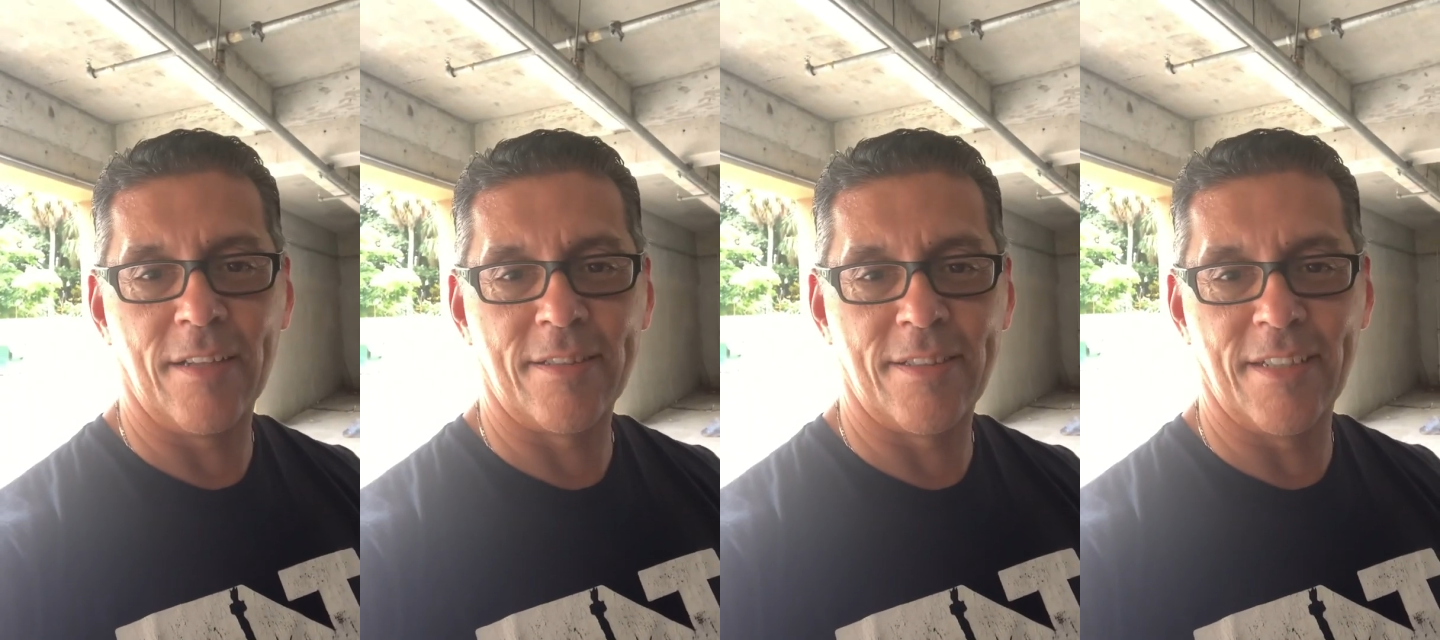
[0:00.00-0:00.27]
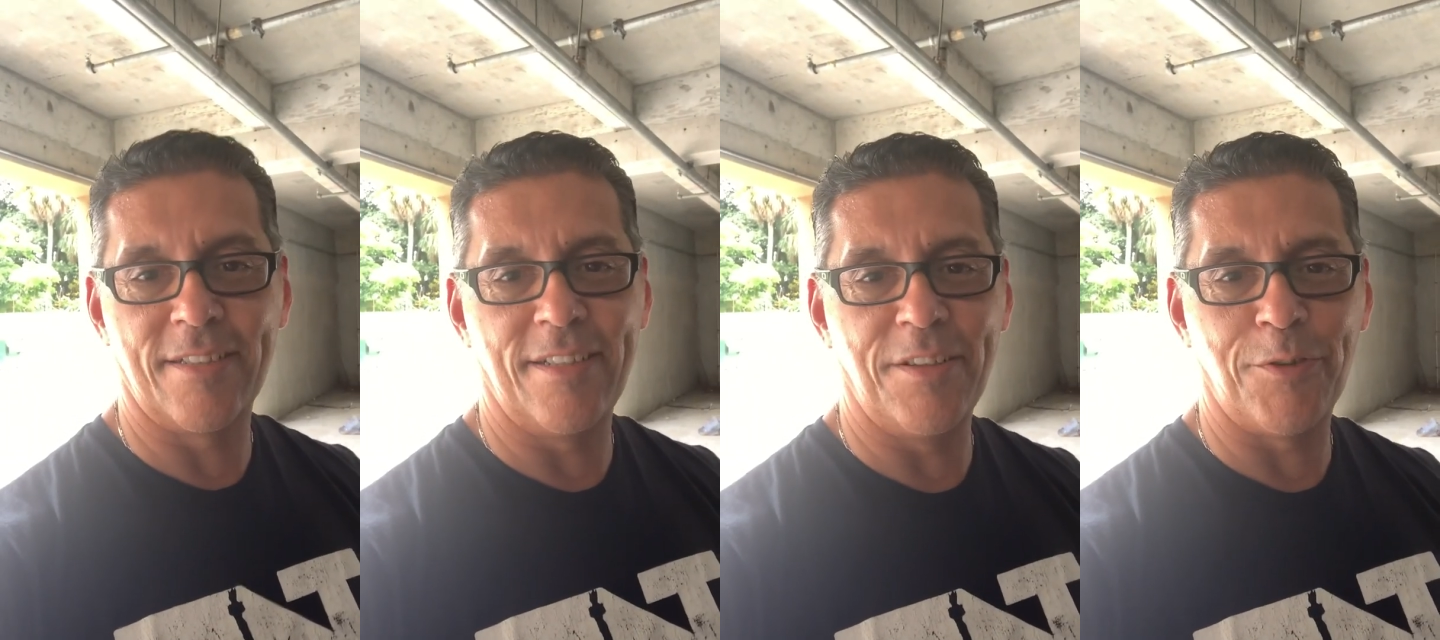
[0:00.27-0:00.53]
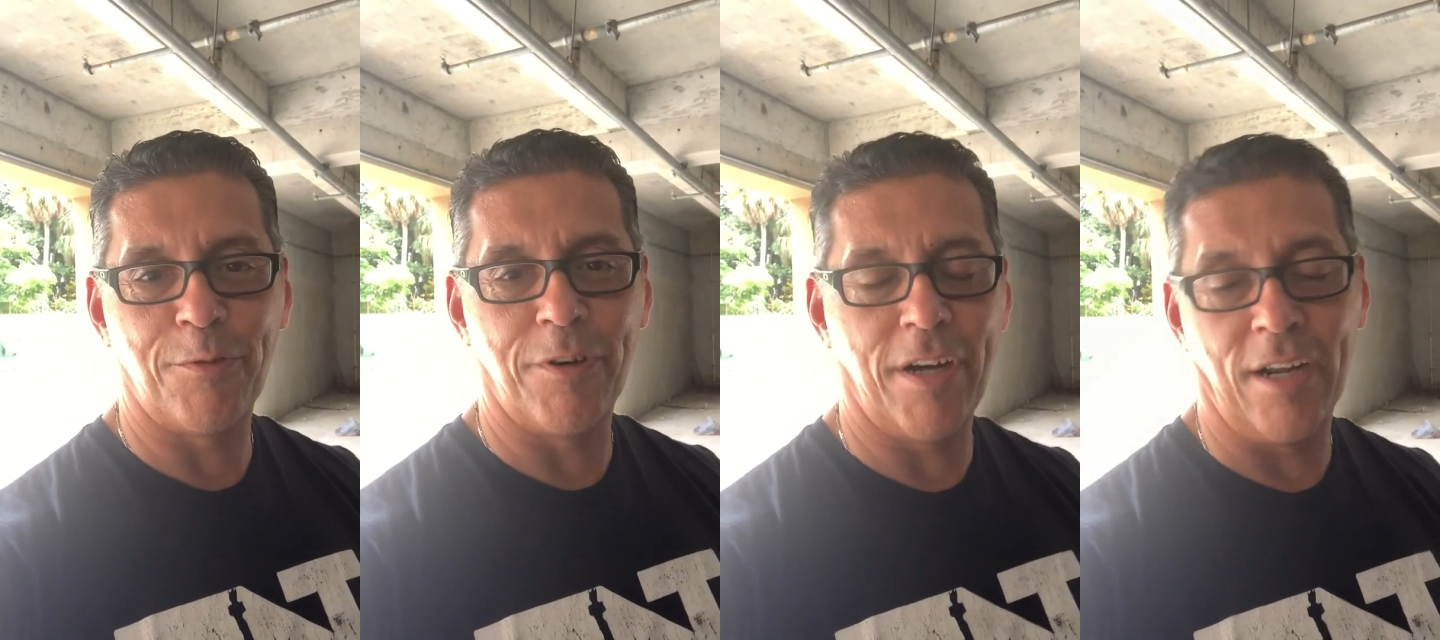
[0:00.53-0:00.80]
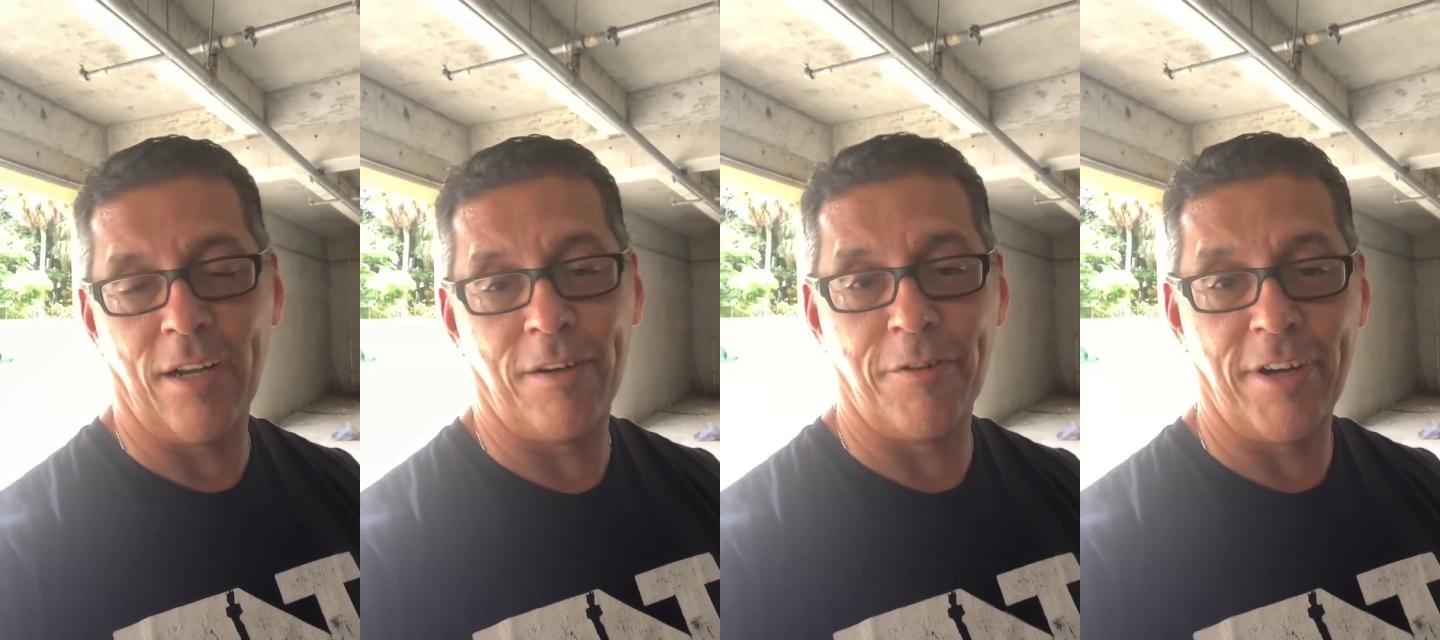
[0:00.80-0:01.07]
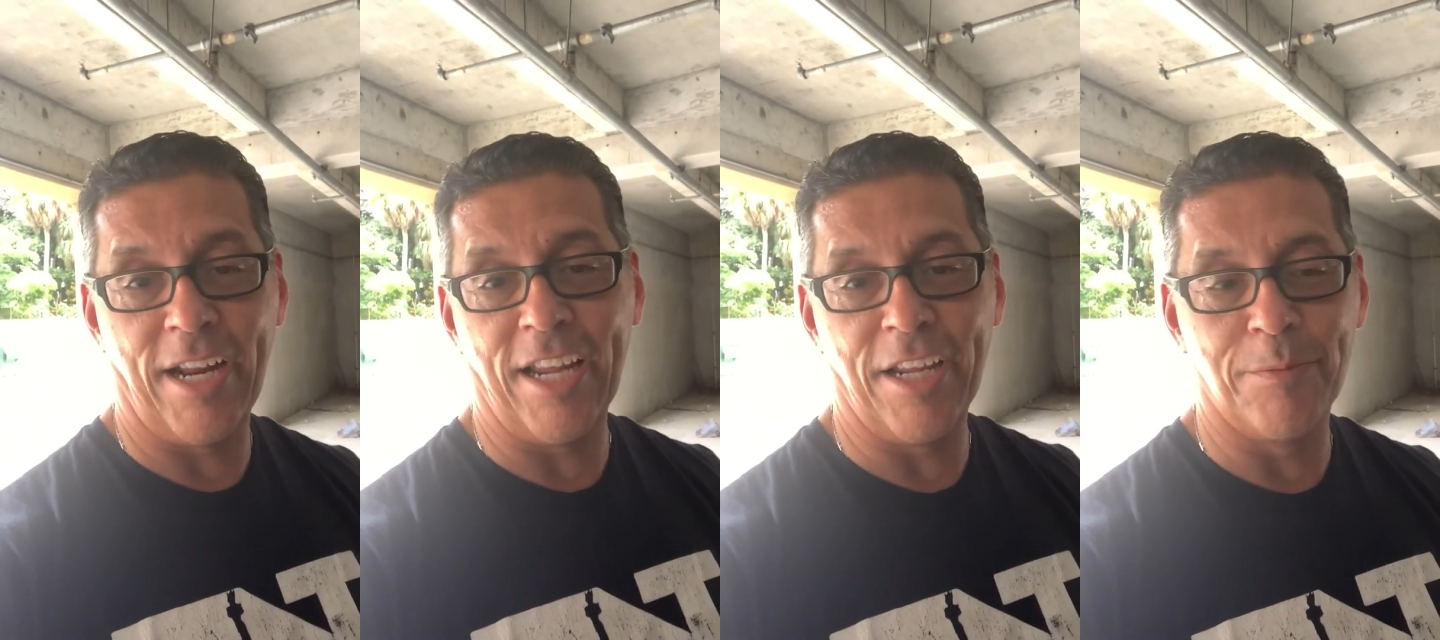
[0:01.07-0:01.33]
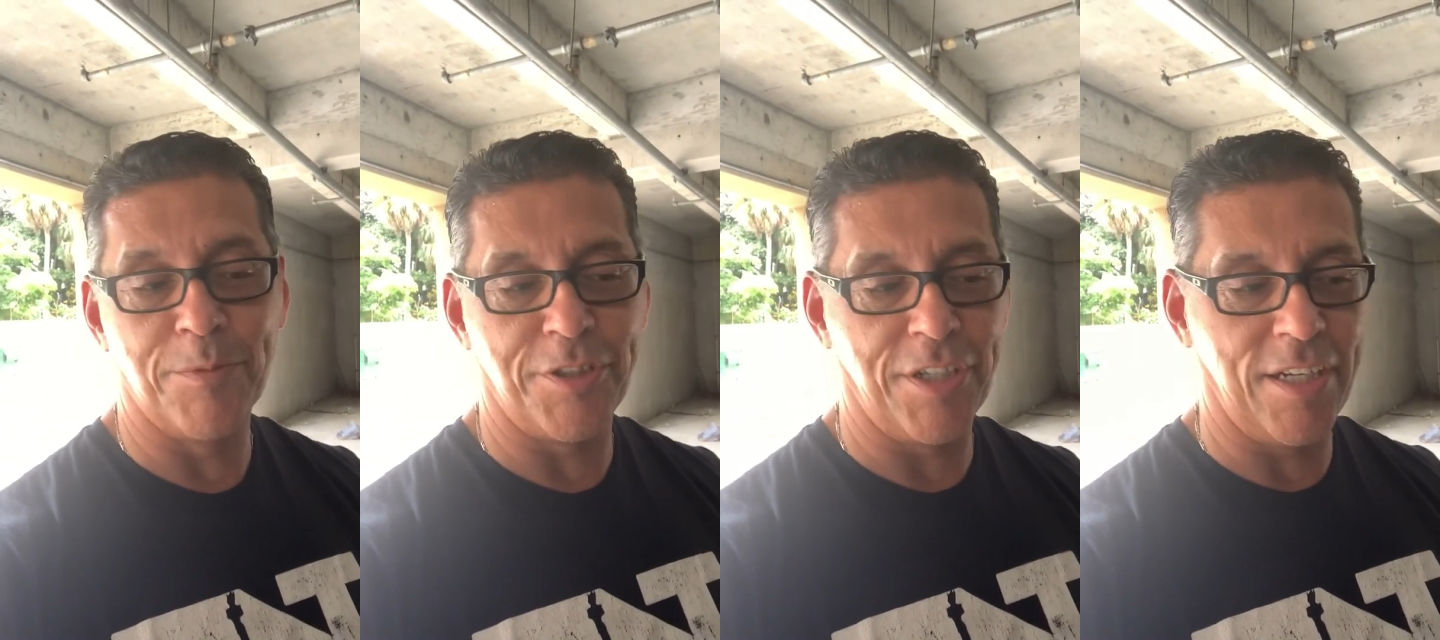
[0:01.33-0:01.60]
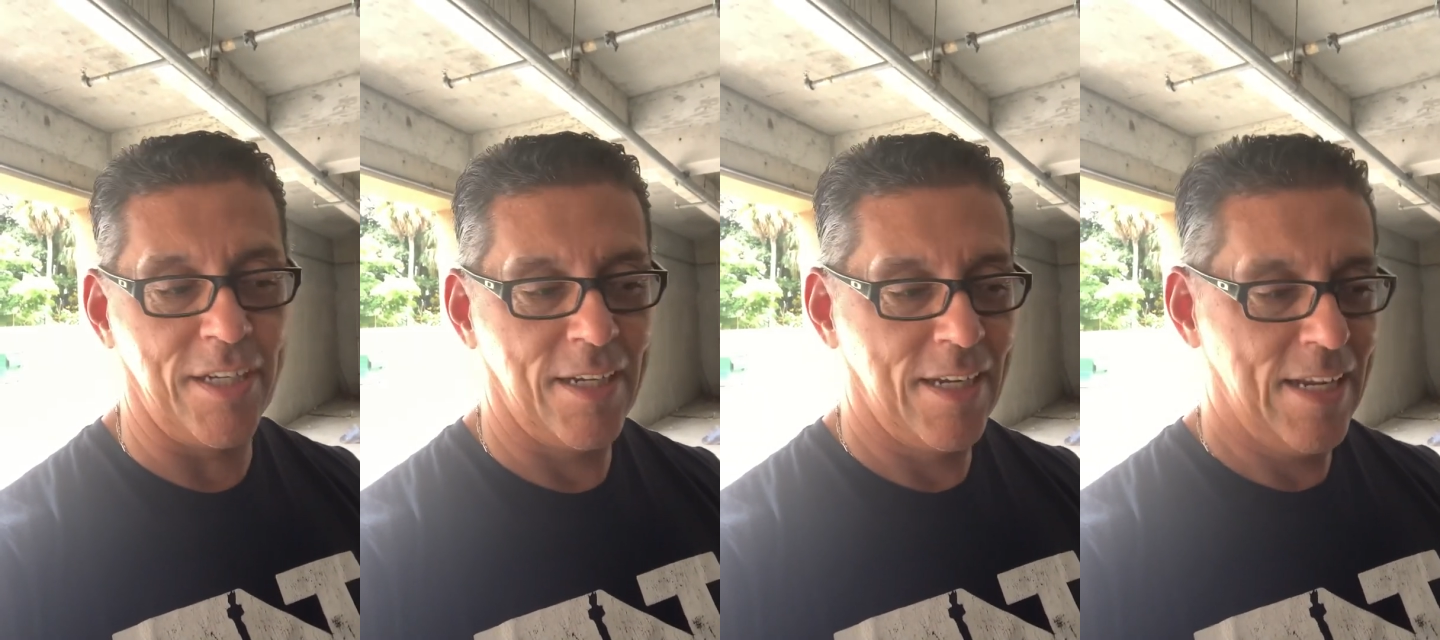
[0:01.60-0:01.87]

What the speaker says: 63 or an AMG,